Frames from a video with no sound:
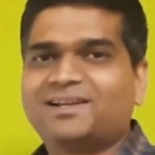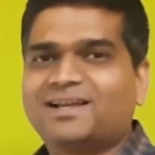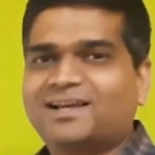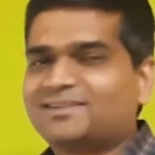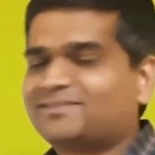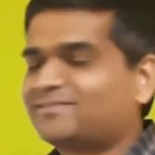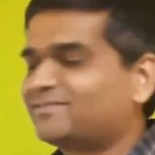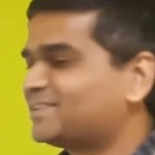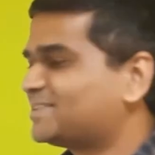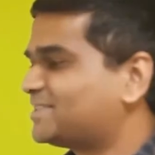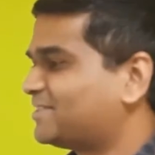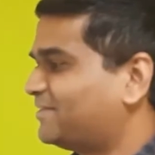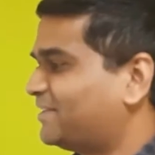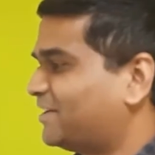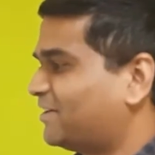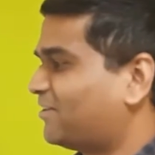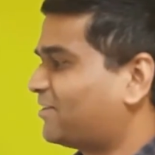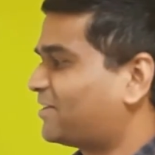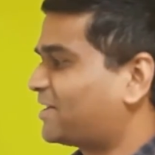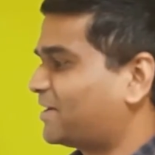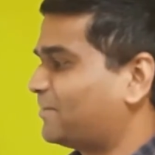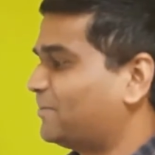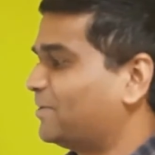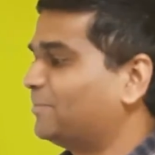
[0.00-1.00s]
Otherwise, you will
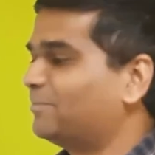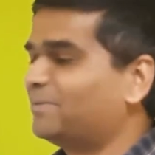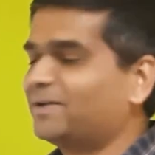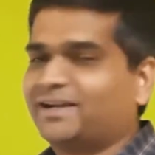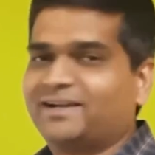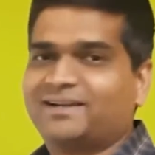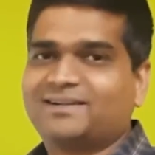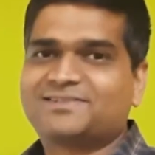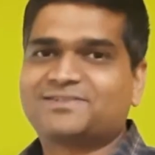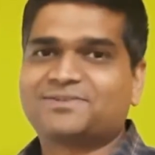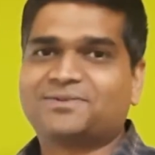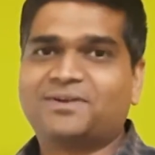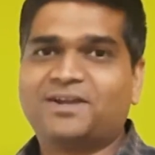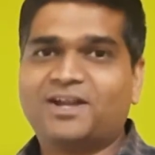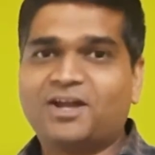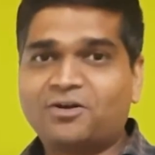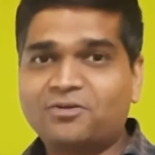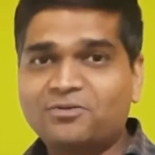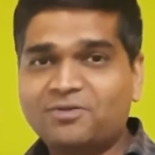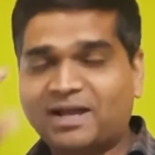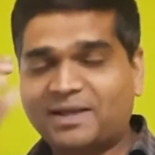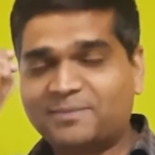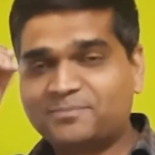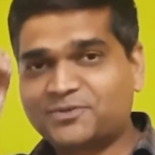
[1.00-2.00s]
not remember it. So
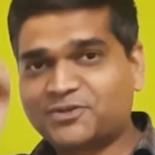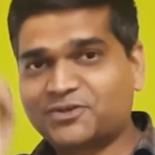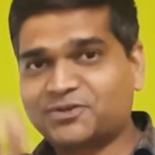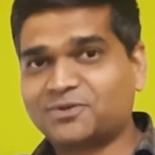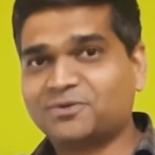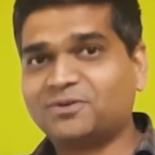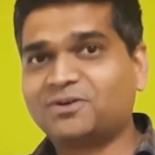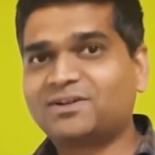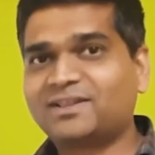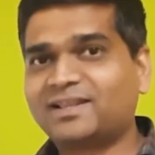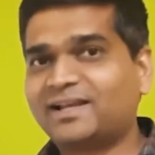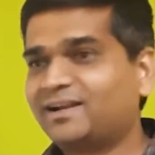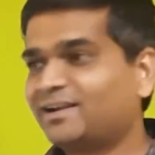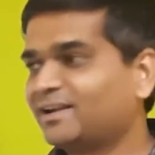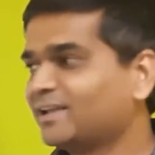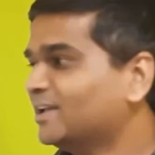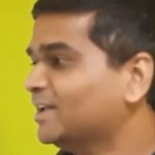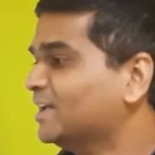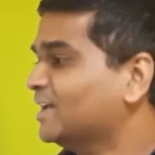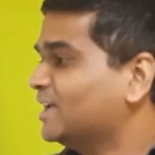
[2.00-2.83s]
now I'm sure that